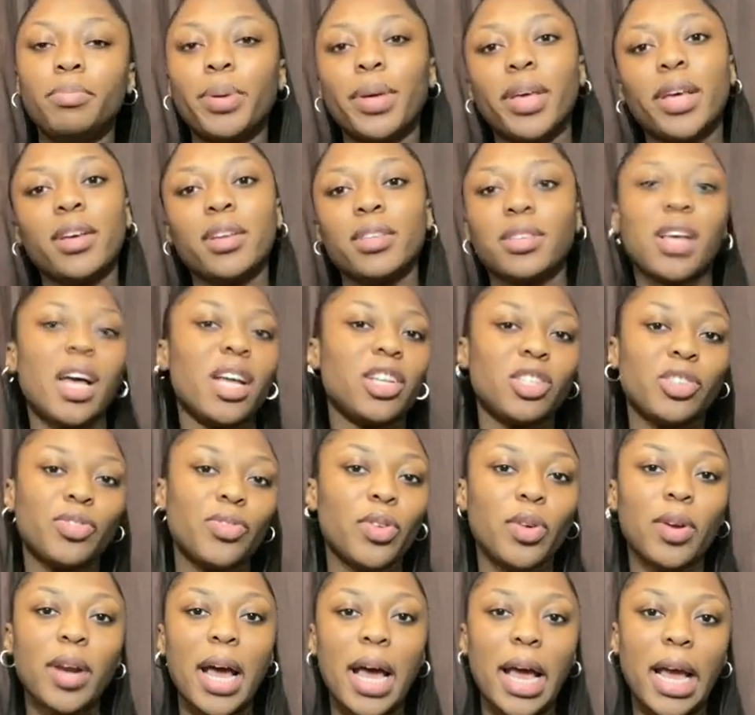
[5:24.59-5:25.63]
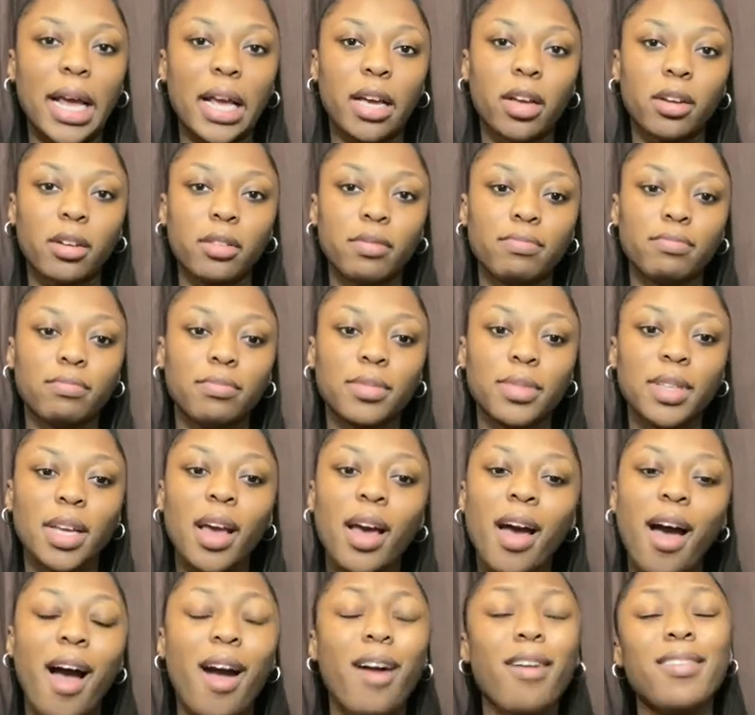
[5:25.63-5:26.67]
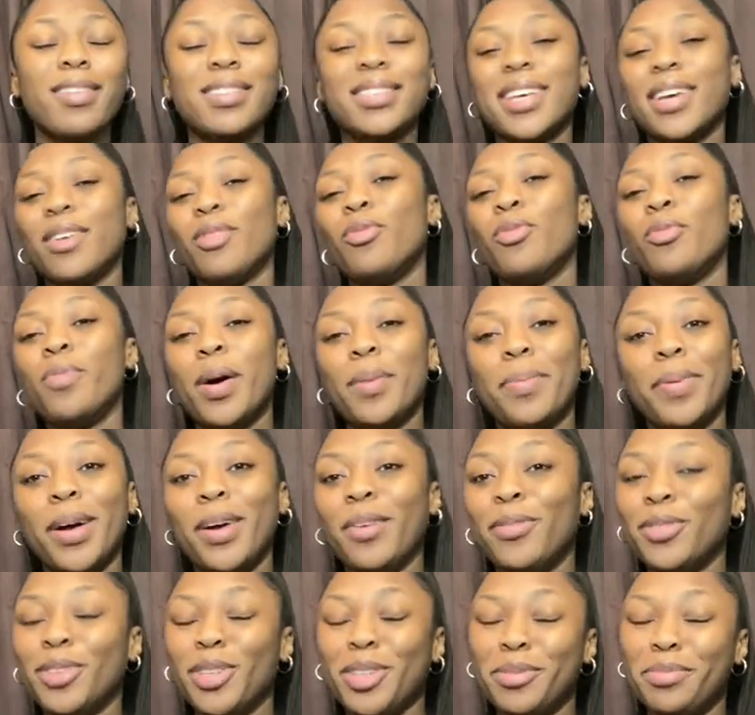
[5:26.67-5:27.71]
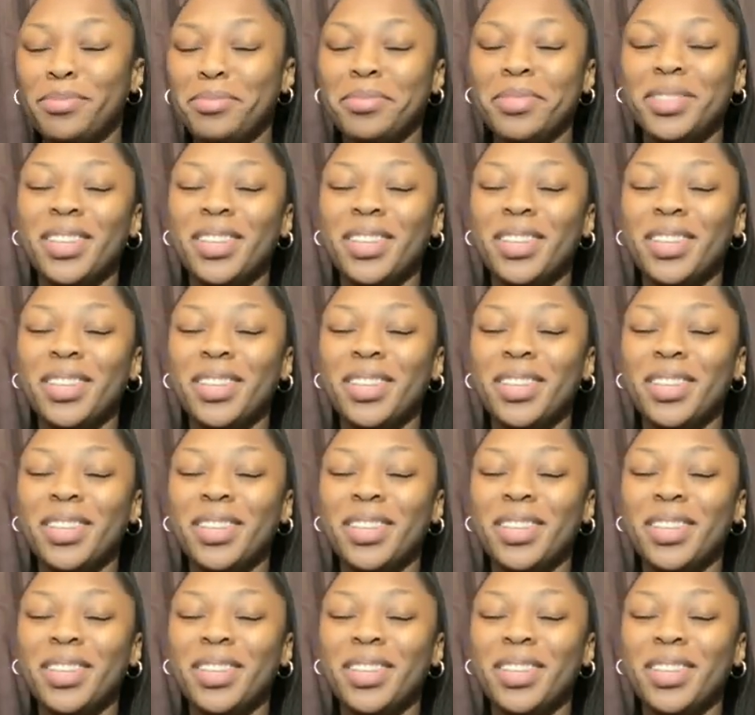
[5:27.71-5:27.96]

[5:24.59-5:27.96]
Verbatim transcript: because i just feel like I can't take all my perfume.